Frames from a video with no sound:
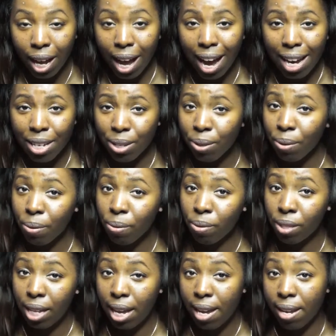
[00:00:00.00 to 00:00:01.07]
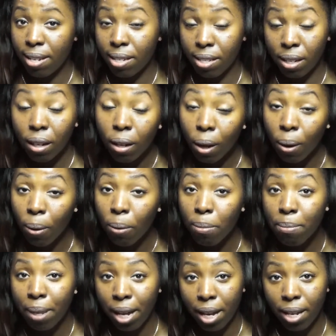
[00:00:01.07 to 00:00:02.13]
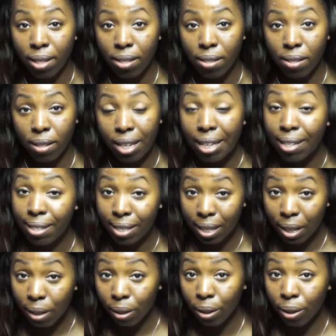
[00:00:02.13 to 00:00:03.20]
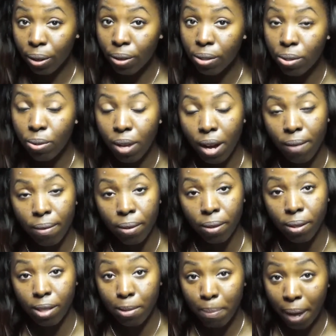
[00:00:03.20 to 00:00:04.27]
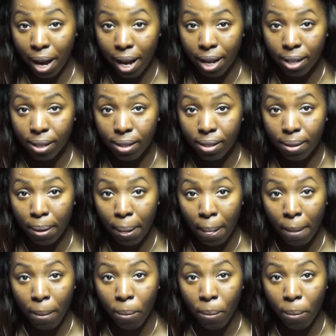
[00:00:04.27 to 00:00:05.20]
I used a silicone-based concealer to cover the spots